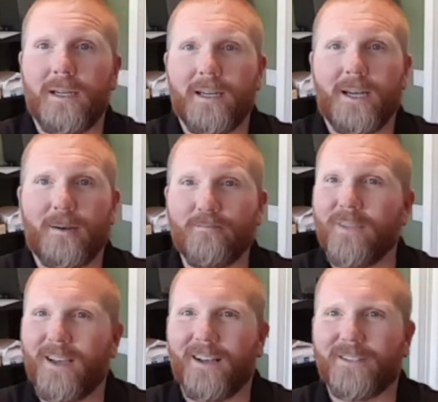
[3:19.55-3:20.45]

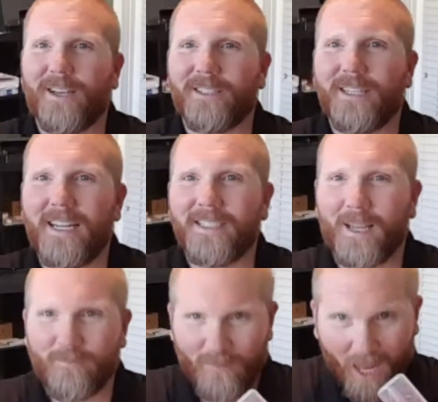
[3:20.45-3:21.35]
I'll talk to you next
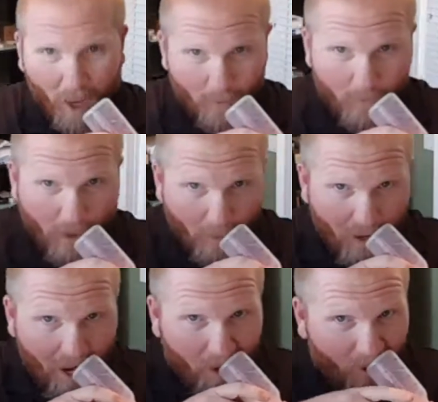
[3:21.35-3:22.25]
time.
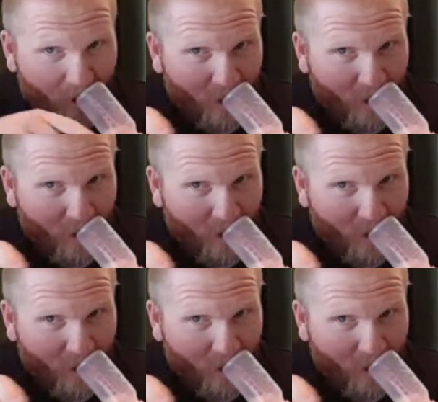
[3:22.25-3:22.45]
Bye-bye.